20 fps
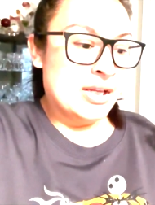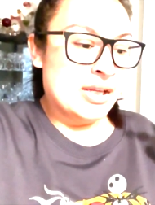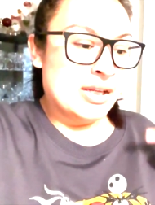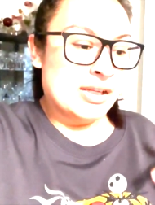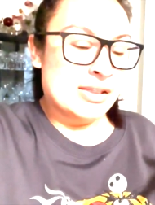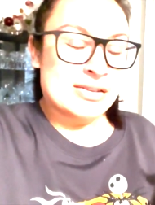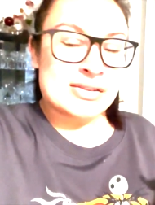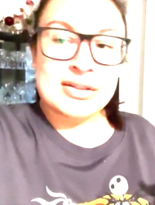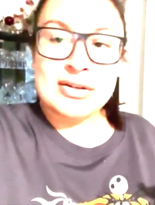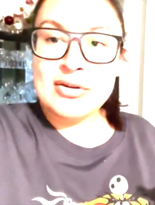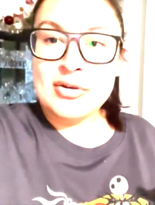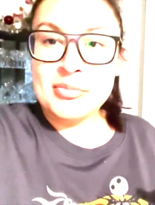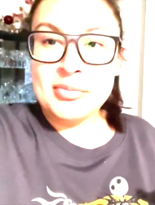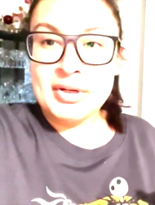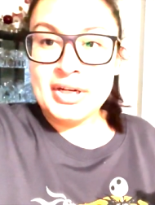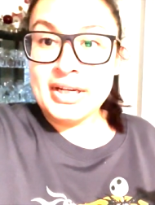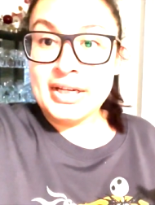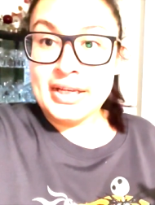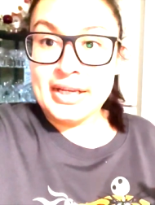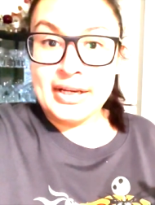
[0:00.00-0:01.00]
He's gonna open
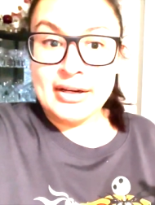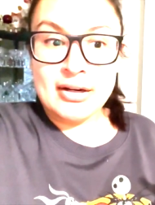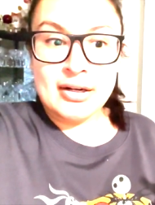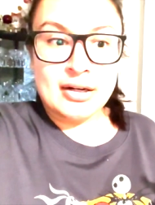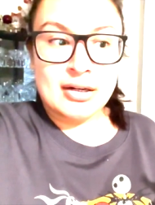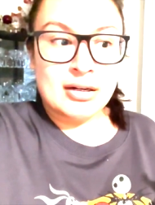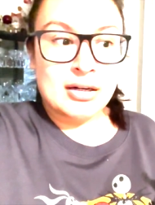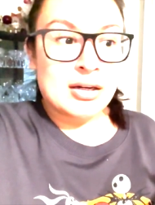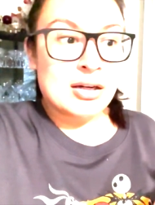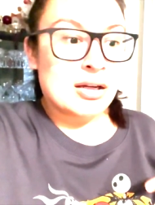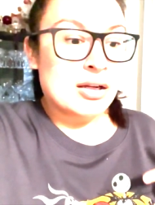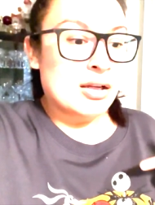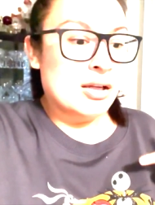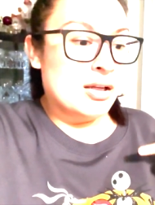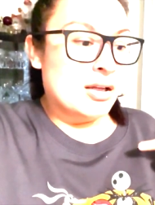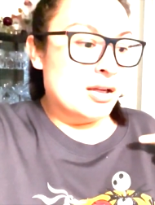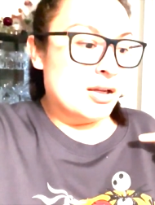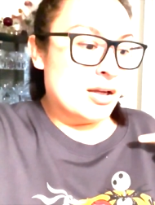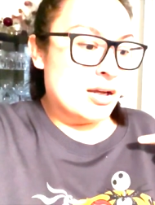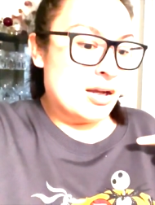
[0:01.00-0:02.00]
it here,
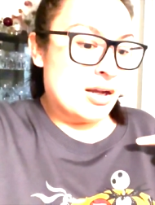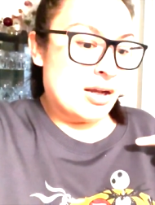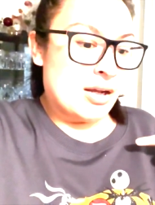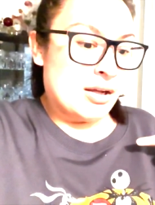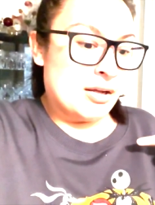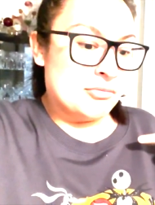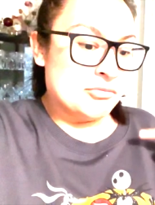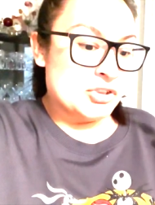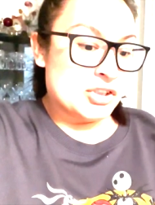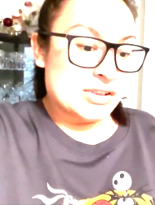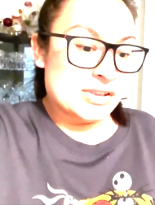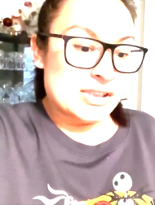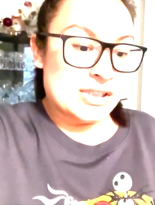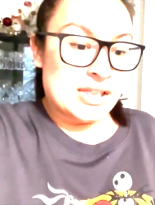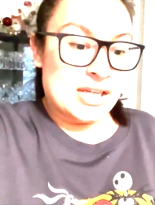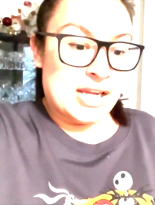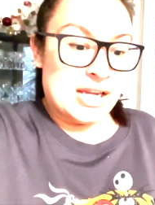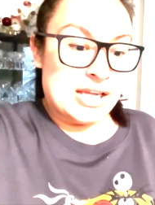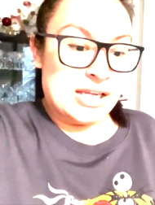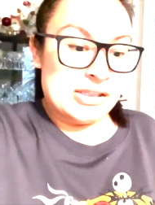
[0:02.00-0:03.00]
just in
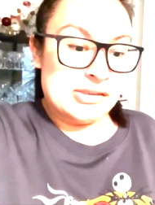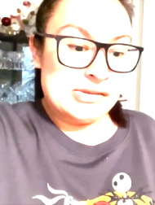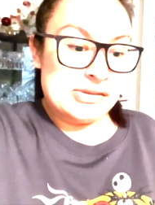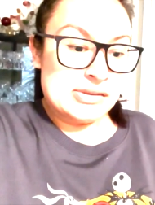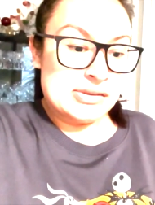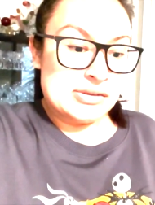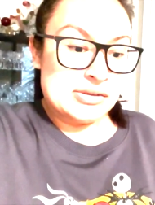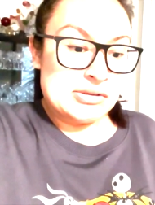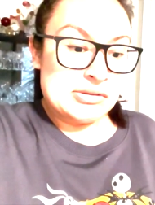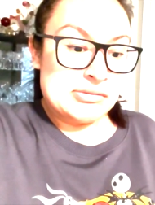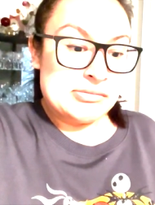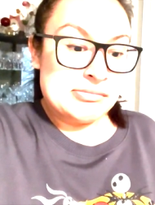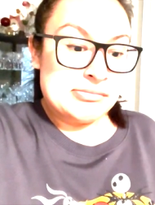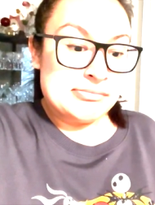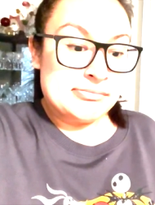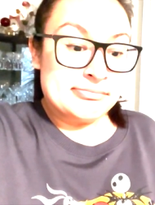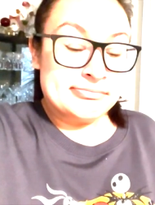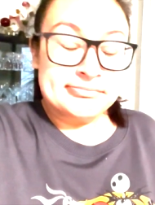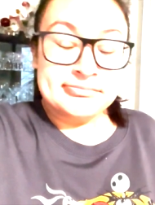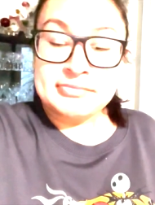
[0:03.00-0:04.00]
case
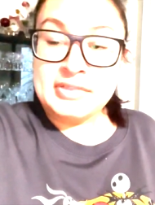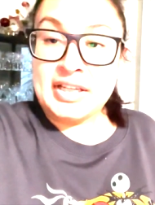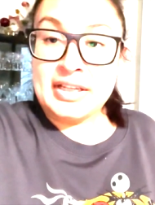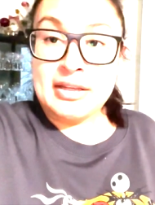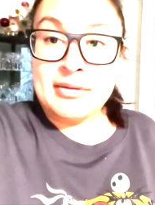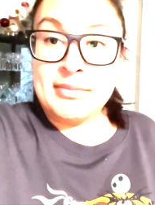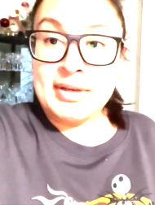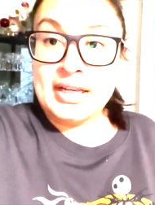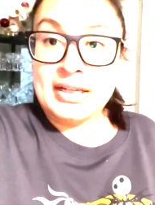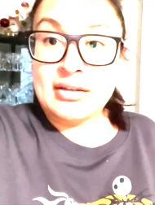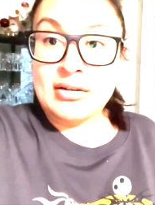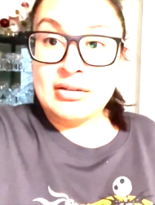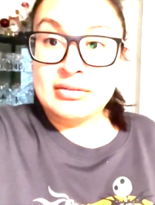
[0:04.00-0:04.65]
I get back